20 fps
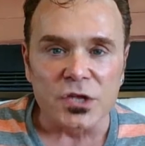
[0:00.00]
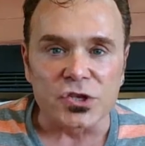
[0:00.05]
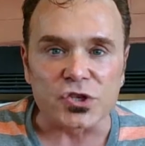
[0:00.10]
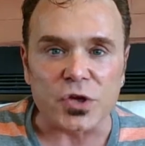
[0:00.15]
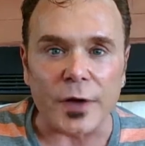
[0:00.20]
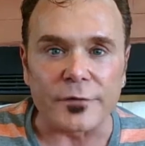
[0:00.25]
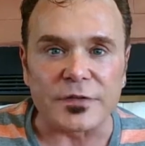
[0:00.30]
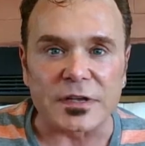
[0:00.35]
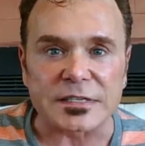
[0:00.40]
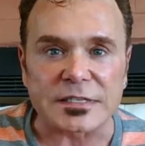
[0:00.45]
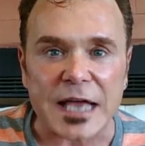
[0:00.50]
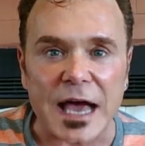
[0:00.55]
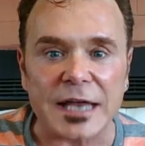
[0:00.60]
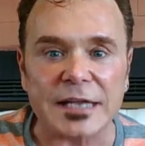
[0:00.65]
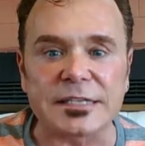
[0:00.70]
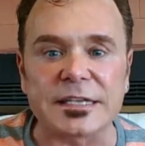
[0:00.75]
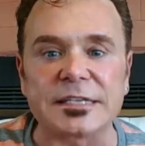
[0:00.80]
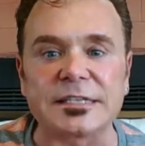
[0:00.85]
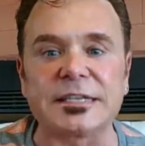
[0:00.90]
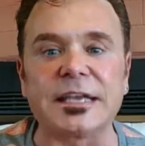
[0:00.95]
So I've
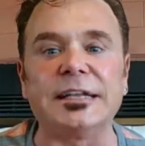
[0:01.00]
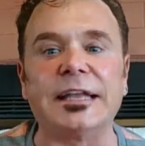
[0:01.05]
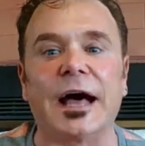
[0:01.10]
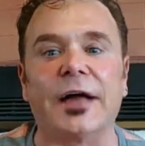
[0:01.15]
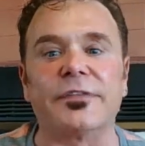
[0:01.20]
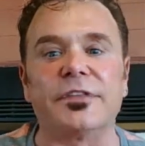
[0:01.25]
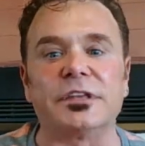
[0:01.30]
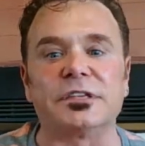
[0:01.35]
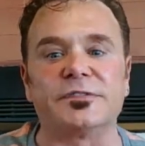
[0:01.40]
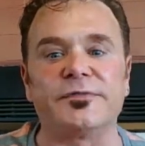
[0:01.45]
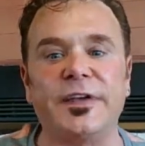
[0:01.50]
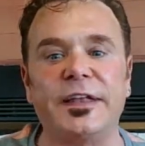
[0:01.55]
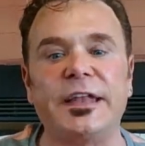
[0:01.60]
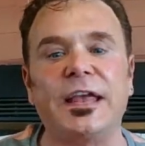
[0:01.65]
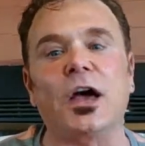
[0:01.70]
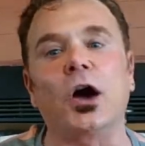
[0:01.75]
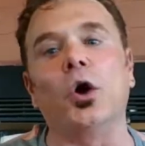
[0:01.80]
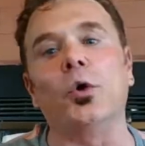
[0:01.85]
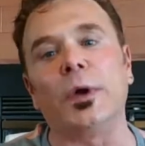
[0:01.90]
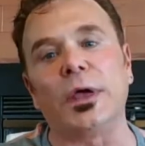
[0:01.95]
decided to send out this
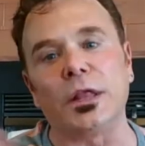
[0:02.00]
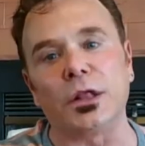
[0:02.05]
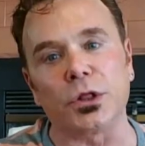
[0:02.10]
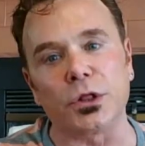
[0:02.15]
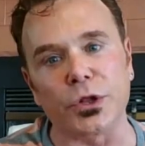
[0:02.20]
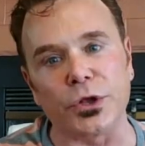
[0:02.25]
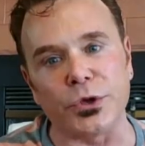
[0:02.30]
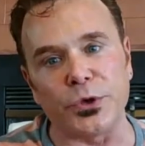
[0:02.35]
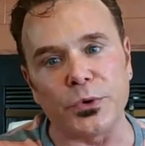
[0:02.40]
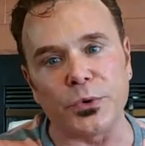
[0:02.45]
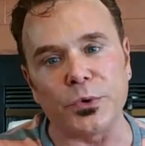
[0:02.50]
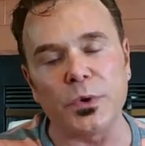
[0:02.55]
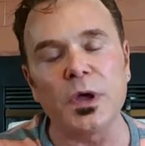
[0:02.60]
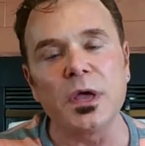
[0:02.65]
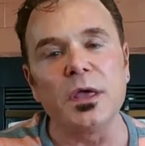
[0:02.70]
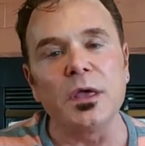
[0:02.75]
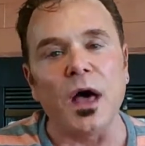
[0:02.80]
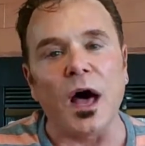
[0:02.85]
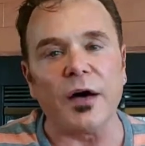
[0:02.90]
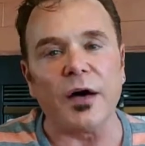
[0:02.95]
video in lieu
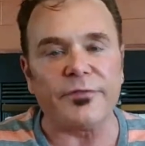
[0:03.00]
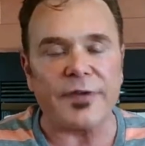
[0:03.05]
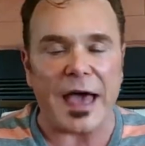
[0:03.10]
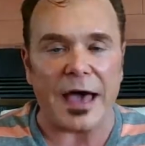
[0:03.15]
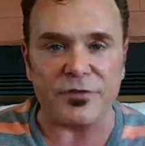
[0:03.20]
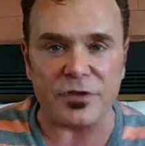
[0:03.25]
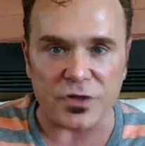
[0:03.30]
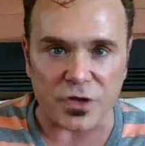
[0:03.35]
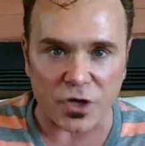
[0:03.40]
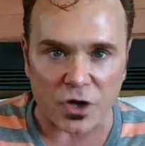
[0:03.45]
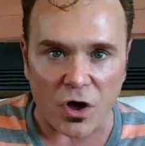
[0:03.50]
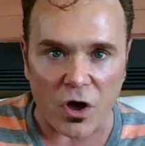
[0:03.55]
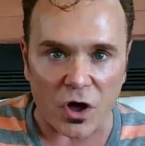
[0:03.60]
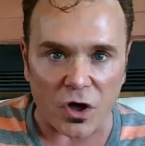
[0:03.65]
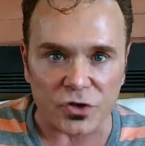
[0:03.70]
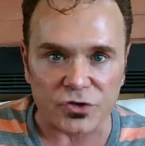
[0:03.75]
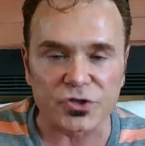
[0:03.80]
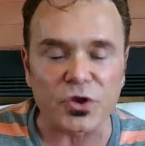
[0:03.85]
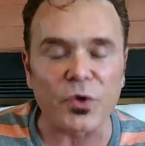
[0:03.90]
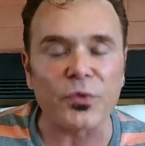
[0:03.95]
of having the
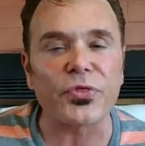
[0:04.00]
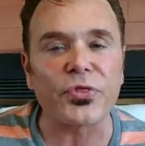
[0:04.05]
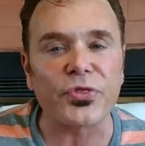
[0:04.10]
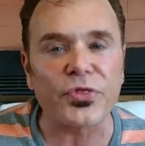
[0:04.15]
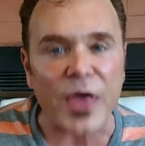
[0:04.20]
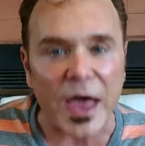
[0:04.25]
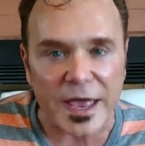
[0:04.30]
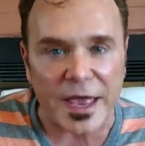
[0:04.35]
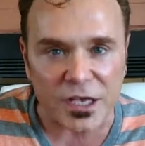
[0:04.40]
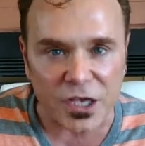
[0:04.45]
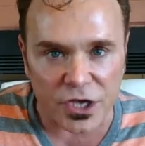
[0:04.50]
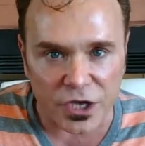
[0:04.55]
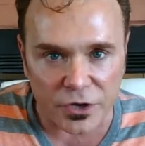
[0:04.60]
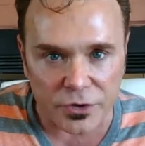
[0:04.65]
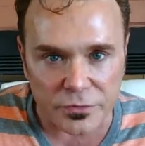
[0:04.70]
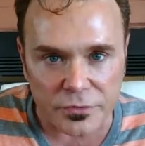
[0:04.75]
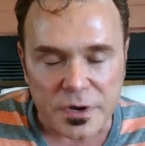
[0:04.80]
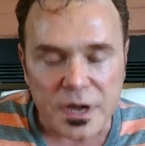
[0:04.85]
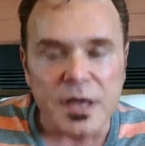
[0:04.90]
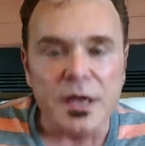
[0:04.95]
call. So thank
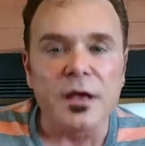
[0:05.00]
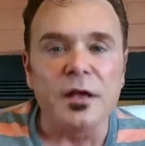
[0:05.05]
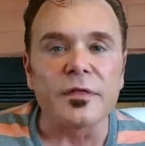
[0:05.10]
you.